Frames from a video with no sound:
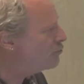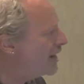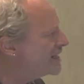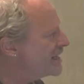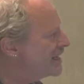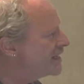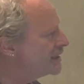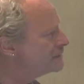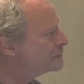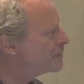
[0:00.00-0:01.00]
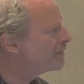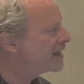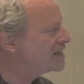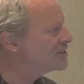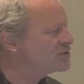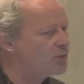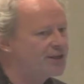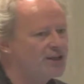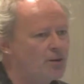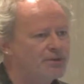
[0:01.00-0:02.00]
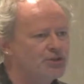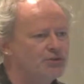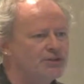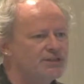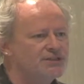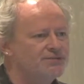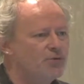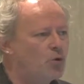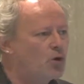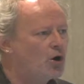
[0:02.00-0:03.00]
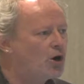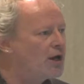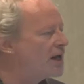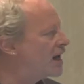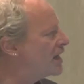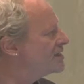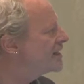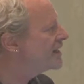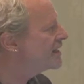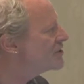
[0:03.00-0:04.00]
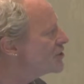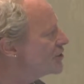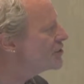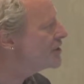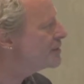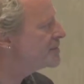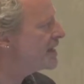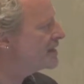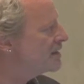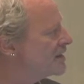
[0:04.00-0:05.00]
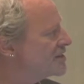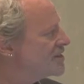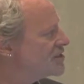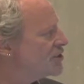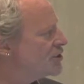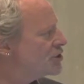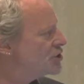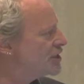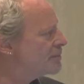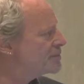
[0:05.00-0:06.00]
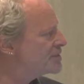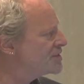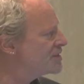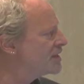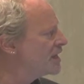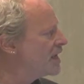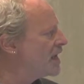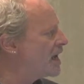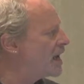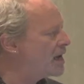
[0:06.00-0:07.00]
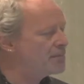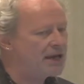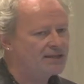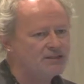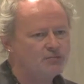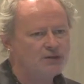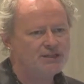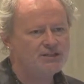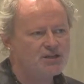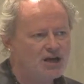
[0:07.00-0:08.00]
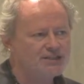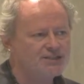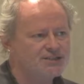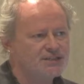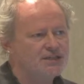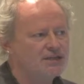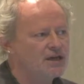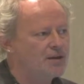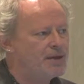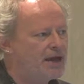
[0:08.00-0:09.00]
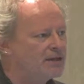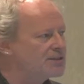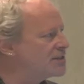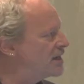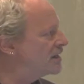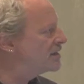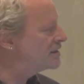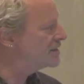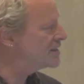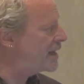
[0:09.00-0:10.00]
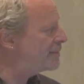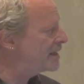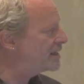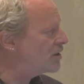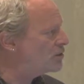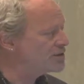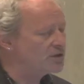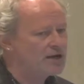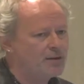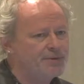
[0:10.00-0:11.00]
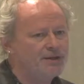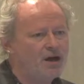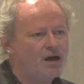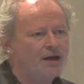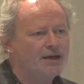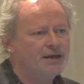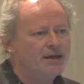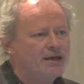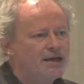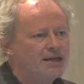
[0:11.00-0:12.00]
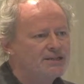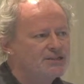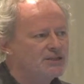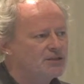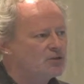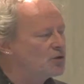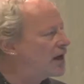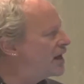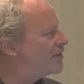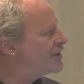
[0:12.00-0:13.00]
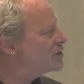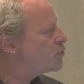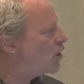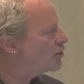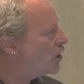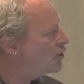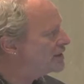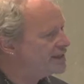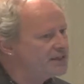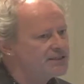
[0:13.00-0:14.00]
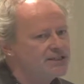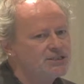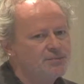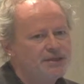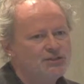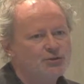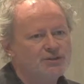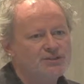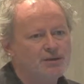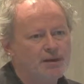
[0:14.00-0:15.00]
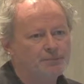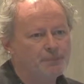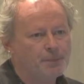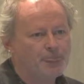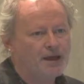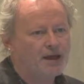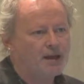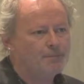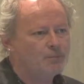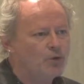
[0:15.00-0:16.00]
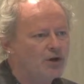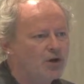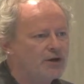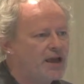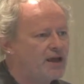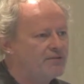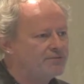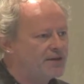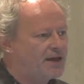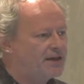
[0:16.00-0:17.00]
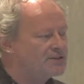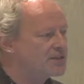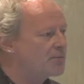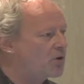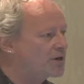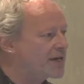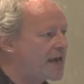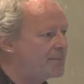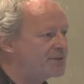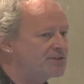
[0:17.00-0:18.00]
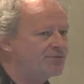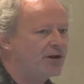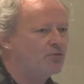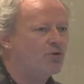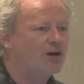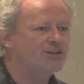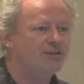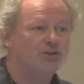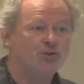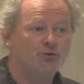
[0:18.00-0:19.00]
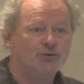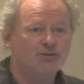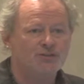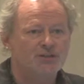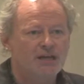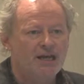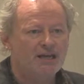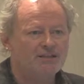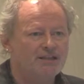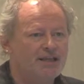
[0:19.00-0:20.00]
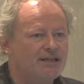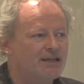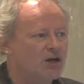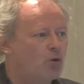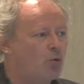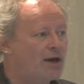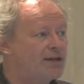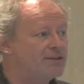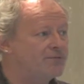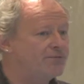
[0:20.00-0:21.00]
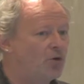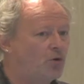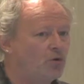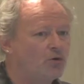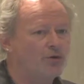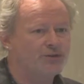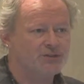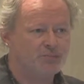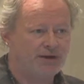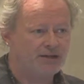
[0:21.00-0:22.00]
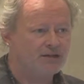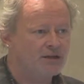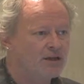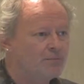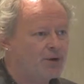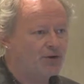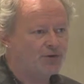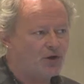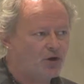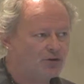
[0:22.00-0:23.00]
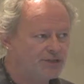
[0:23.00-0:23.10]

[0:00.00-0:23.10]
red here, is where the opportunities for data internships, analytics internships, and the really nice thing about that's happening also at RPI is that these won't only need to be during summer. We're going to have a summer on campus for our rising juniors, and then they can go away in the fall or the spring, both on